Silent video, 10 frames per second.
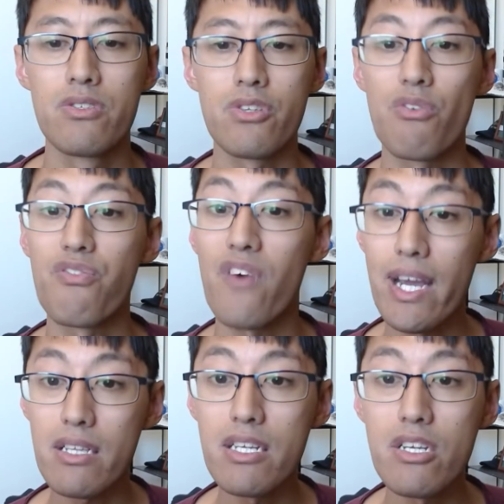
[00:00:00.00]
So
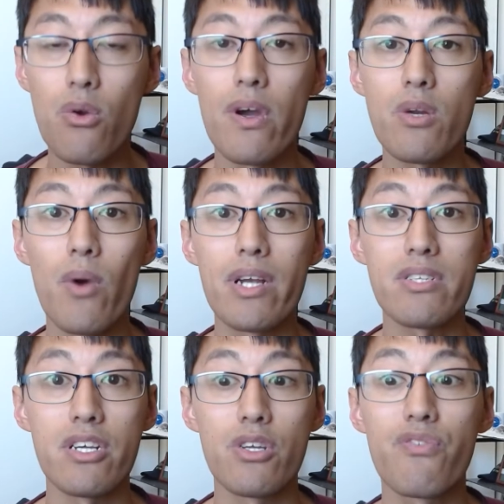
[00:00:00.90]
finally, you're going to
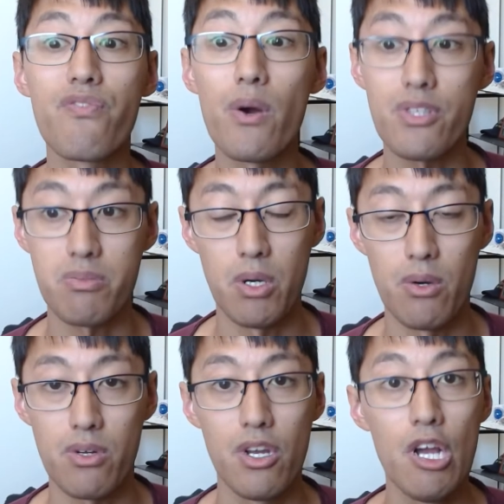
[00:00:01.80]
want to set your focus
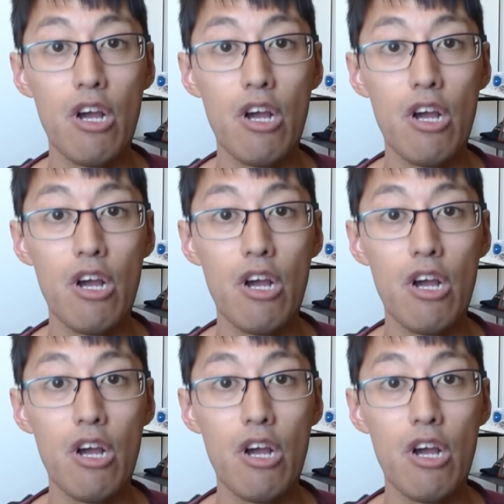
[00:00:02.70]
mode.